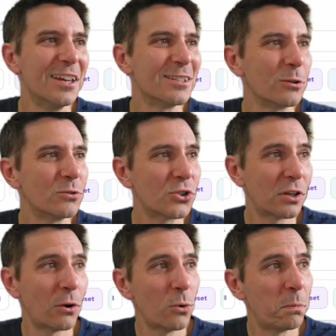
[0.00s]
so I'm
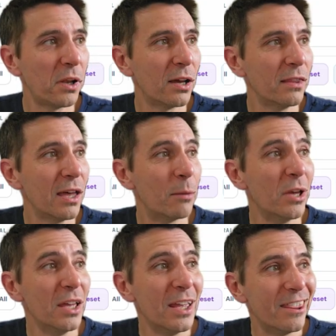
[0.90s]
going to apply them.
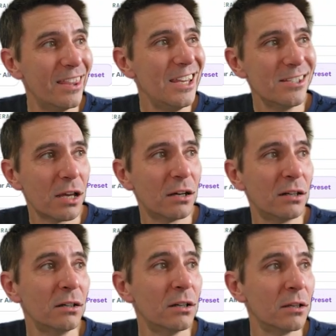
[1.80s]
These
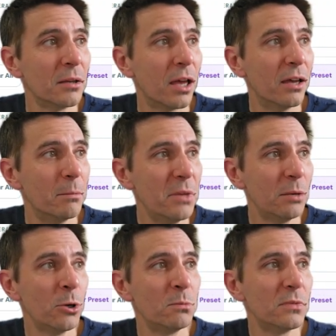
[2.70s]
are
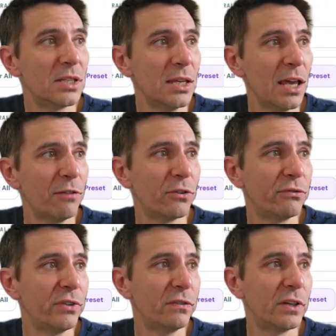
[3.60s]
minimum TF of
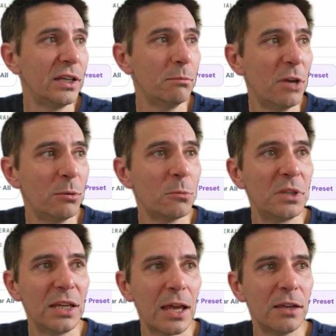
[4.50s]
15, minimum
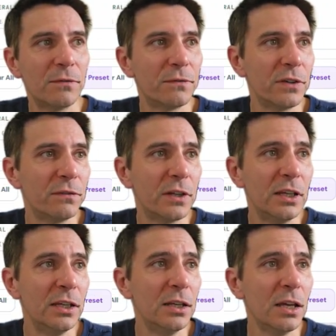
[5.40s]
DA of
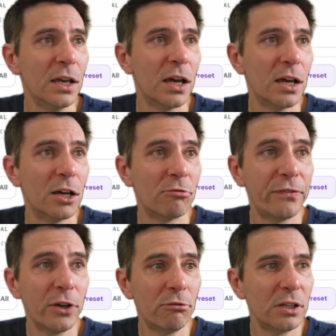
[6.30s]
15,
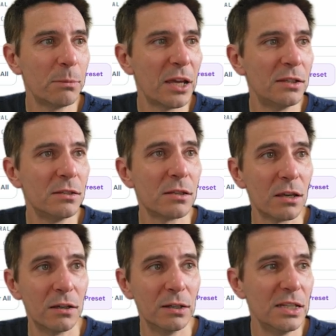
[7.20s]
referring domains
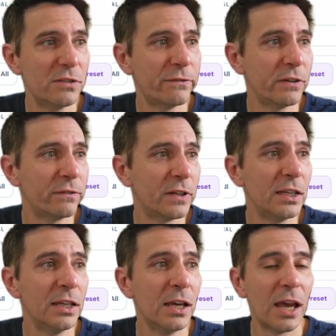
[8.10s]
at least
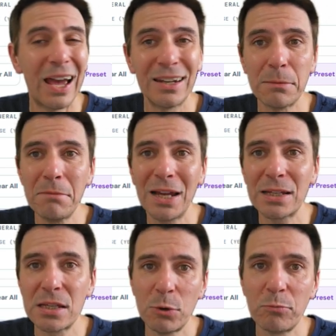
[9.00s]
50, and a
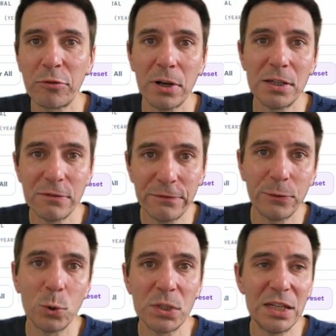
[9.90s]
maximum price of
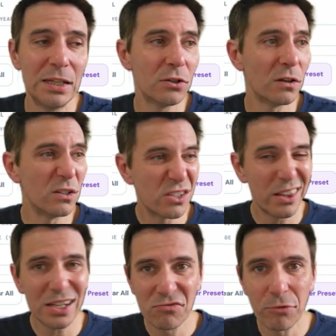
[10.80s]
$14. So
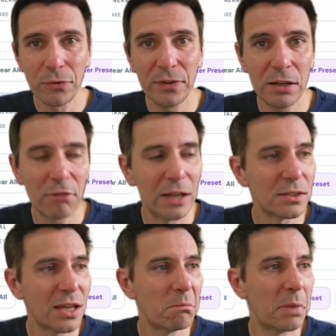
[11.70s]
that's roughly around
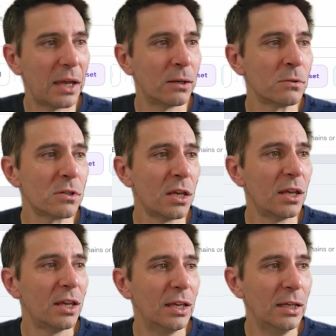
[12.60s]
£10
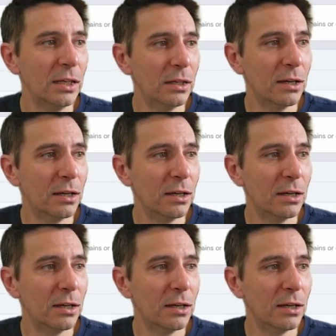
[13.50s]
in